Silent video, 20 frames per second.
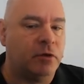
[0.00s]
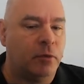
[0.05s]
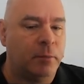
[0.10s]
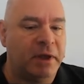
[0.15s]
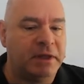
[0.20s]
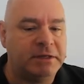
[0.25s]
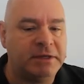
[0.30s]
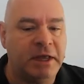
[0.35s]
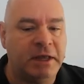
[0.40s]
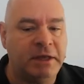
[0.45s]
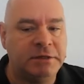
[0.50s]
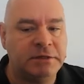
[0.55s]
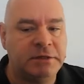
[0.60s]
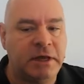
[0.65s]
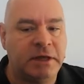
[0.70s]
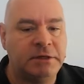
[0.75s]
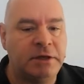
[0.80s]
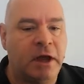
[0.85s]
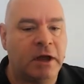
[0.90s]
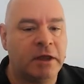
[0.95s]
maintains
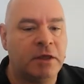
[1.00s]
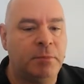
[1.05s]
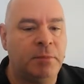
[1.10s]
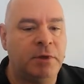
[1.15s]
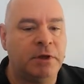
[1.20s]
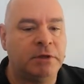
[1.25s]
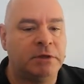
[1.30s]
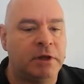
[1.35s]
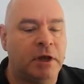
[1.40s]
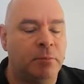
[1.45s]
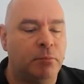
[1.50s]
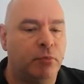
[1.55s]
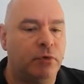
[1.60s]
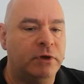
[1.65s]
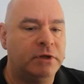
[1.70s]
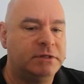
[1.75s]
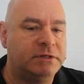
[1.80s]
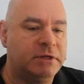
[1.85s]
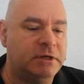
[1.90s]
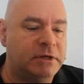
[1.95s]
that document,
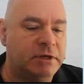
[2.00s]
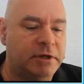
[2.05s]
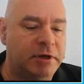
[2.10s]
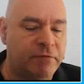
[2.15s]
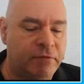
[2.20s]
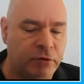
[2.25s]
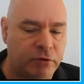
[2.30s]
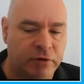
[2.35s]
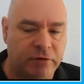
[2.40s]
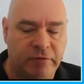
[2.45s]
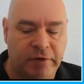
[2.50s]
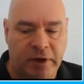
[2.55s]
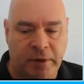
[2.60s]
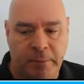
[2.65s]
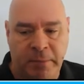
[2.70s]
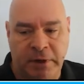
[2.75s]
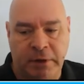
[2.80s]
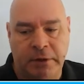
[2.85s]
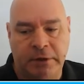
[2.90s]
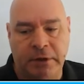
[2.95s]
brings in different
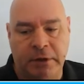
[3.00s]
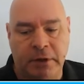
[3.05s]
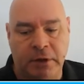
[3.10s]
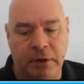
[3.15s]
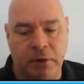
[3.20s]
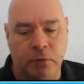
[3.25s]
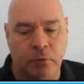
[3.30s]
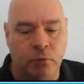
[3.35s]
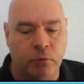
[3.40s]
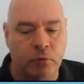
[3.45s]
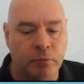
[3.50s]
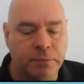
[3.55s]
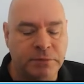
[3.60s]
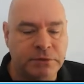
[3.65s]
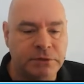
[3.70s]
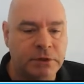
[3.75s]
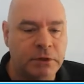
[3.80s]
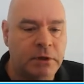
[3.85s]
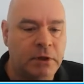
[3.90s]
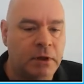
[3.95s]
development
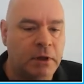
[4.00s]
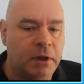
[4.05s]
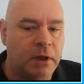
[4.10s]
groups